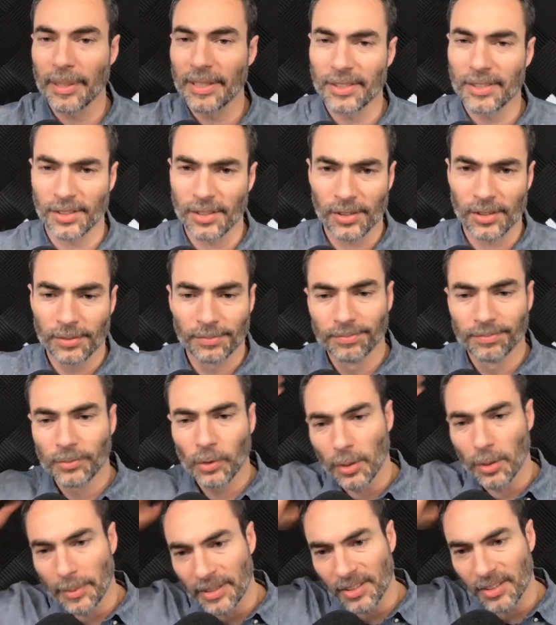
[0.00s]
makes sense.
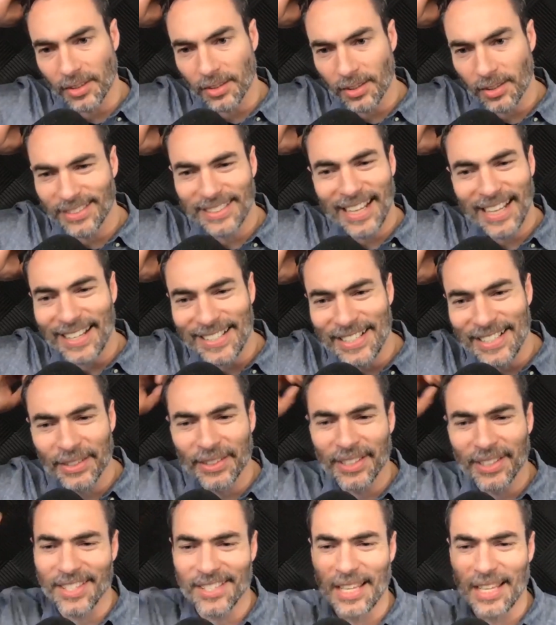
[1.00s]
Totally makes sense. It's not
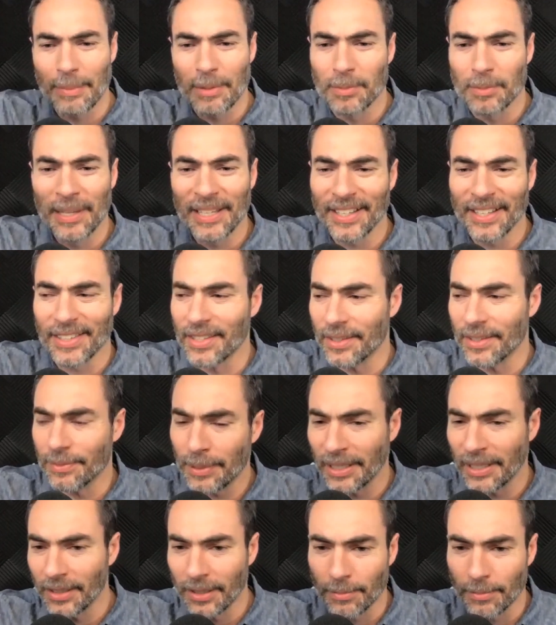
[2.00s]
nearly the same as being
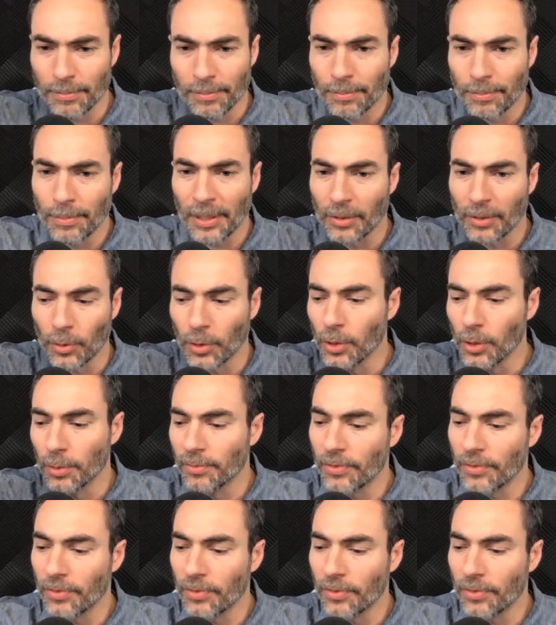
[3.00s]
in a big room